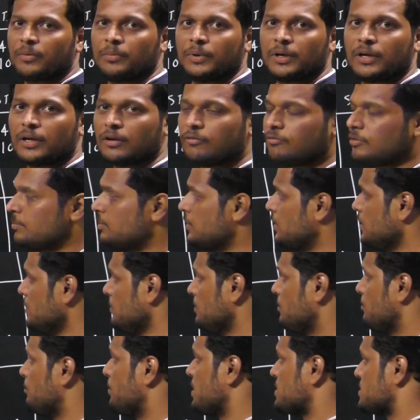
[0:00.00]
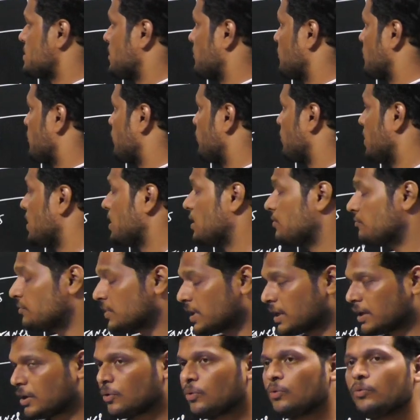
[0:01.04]
meter from the base of the footing. If
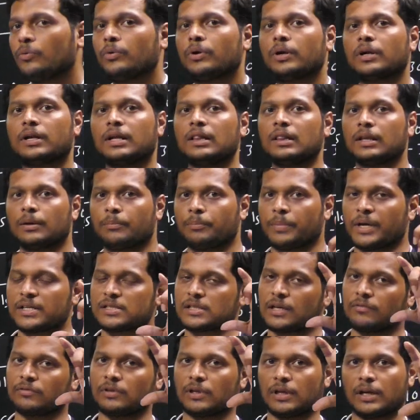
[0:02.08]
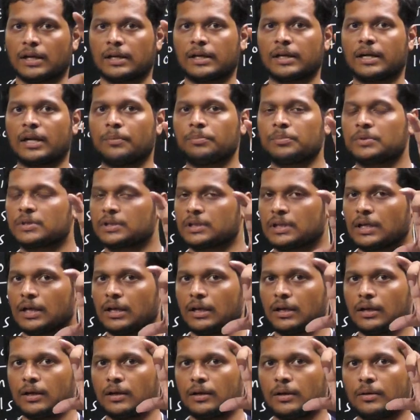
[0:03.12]
they give till the base of the, at a depth
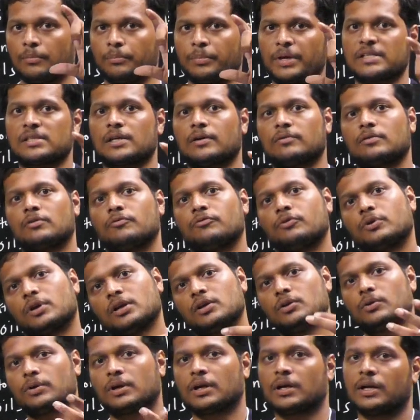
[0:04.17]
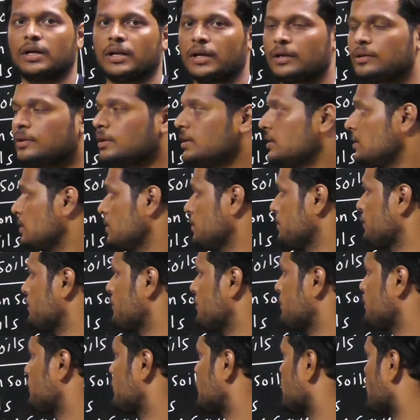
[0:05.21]
till base of the footing, you can take that.
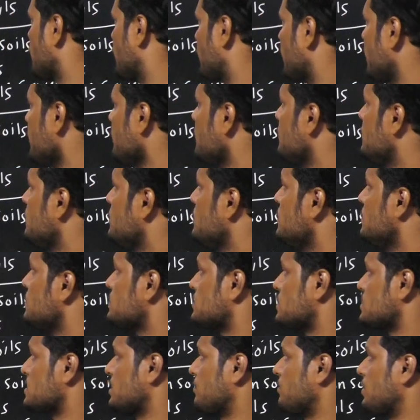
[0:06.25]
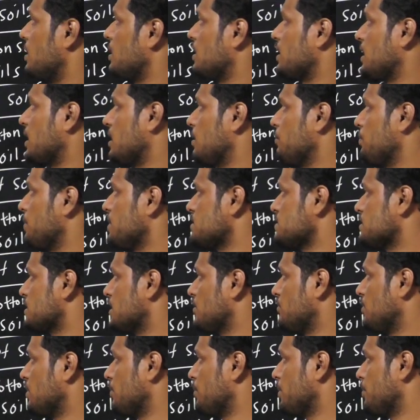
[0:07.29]
Okay. So several trial pits they
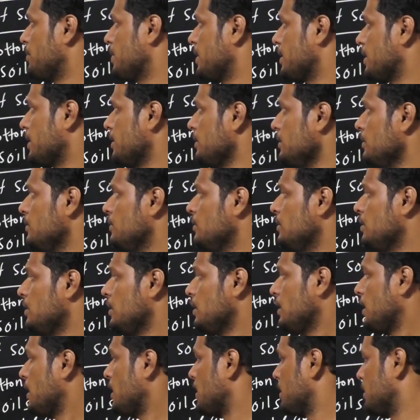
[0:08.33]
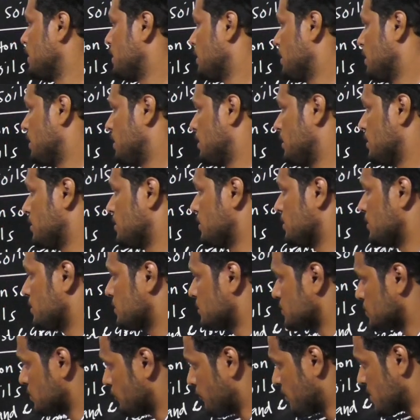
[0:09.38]
will be making, and so for